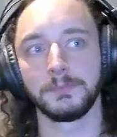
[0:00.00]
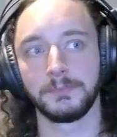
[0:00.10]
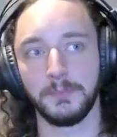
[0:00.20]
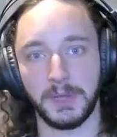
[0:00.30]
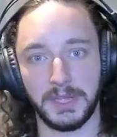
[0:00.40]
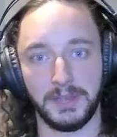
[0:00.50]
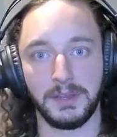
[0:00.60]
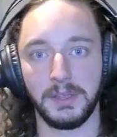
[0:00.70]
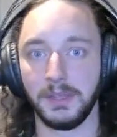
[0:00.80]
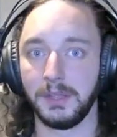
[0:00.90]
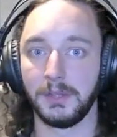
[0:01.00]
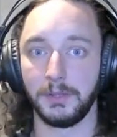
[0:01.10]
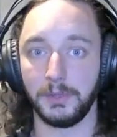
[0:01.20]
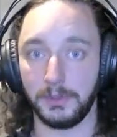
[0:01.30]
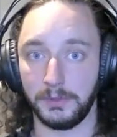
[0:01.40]
but
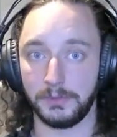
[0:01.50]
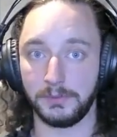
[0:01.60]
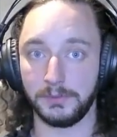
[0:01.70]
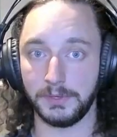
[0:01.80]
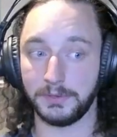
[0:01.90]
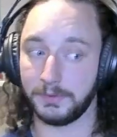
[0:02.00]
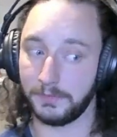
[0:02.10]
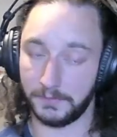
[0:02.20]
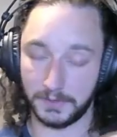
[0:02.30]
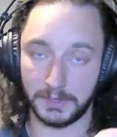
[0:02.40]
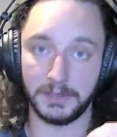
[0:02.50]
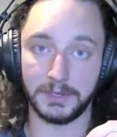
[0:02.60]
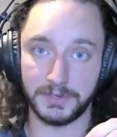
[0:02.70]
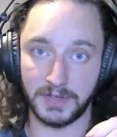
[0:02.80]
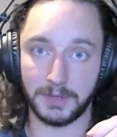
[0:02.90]
this is a very
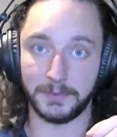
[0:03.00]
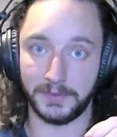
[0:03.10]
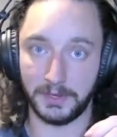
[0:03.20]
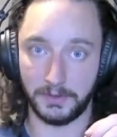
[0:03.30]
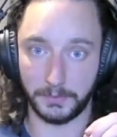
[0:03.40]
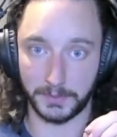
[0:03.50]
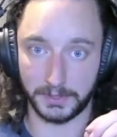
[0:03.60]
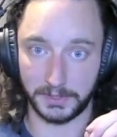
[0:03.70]
good job of getting it working.